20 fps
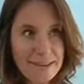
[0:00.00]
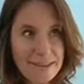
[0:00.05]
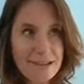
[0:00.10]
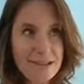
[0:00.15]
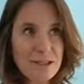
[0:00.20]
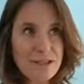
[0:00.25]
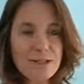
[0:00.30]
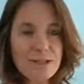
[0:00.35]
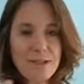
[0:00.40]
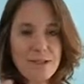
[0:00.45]

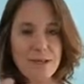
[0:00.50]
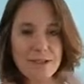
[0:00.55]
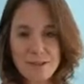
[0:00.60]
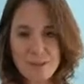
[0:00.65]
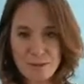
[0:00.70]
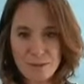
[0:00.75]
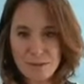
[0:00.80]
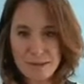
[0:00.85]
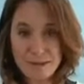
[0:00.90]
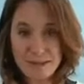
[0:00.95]
That just
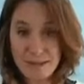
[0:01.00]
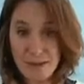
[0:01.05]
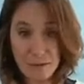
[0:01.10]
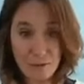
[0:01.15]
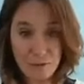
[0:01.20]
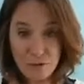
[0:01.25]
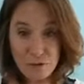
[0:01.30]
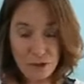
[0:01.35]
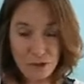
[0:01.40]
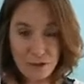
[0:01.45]
causes more
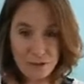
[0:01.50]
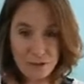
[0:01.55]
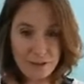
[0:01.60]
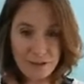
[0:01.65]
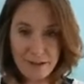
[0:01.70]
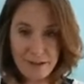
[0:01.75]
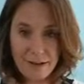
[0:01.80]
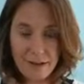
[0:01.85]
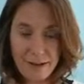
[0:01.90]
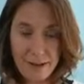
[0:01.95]
discomfort
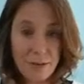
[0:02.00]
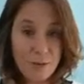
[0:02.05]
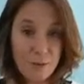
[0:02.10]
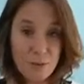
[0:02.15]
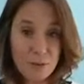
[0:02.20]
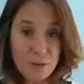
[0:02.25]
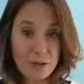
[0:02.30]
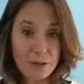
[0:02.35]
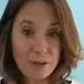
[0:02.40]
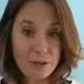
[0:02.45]
and
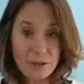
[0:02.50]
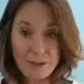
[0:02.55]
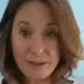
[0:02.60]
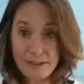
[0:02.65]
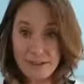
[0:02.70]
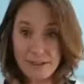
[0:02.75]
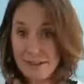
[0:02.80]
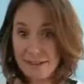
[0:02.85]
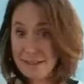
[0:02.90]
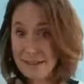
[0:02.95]
more
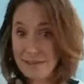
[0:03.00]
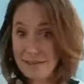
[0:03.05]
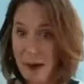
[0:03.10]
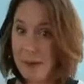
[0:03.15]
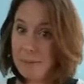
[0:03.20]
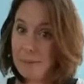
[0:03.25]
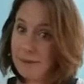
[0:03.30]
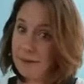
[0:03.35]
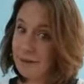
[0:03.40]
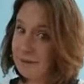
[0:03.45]
feelings of
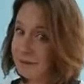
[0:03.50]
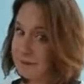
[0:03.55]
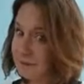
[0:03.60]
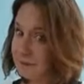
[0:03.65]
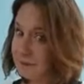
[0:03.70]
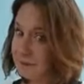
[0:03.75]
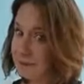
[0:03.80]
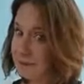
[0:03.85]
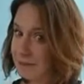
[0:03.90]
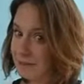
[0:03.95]
not being
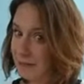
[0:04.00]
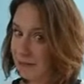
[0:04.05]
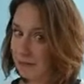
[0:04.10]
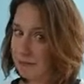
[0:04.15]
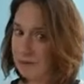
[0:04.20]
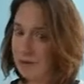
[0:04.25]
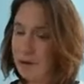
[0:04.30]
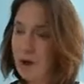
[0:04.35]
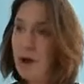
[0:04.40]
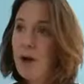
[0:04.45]

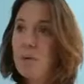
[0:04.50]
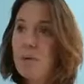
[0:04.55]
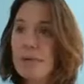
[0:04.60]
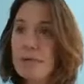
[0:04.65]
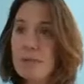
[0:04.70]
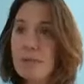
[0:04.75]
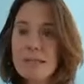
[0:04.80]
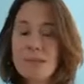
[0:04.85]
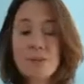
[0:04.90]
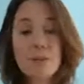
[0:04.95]
safe,
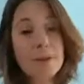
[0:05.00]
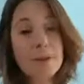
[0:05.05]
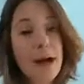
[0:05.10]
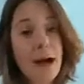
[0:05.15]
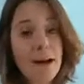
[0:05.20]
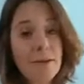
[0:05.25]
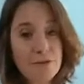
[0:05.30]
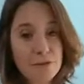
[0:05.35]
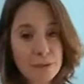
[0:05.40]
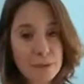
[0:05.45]
which means we're
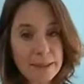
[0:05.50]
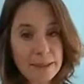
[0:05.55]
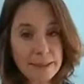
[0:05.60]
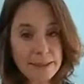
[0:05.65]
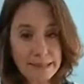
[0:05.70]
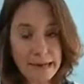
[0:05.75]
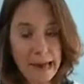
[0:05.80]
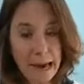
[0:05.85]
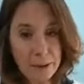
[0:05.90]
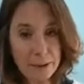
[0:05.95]
not fully
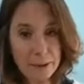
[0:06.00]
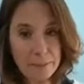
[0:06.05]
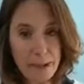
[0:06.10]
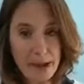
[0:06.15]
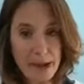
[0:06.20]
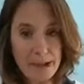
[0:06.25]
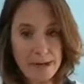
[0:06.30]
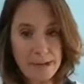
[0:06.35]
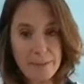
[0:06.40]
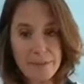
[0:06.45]
in our
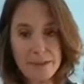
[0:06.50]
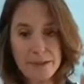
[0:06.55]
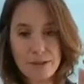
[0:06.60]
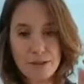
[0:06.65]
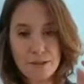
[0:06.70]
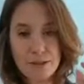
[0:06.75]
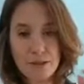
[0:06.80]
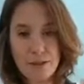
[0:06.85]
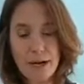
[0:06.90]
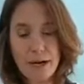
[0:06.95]
body
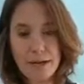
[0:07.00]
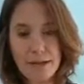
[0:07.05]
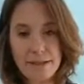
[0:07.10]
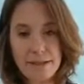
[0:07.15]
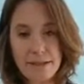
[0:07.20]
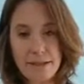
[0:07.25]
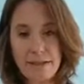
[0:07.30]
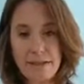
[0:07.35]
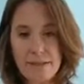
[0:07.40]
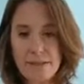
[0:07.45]
because we're trying
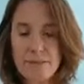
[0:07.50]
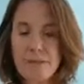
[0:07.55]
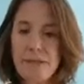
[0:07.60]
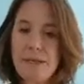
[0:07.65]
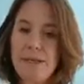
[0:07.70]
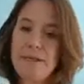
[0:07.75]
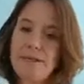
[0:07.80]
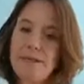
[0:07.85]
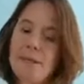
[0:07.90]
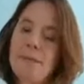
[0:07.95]
to get
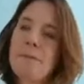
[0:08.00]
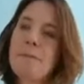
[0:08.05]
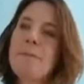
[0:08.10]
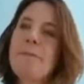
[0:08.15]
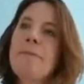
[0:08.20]
someplace.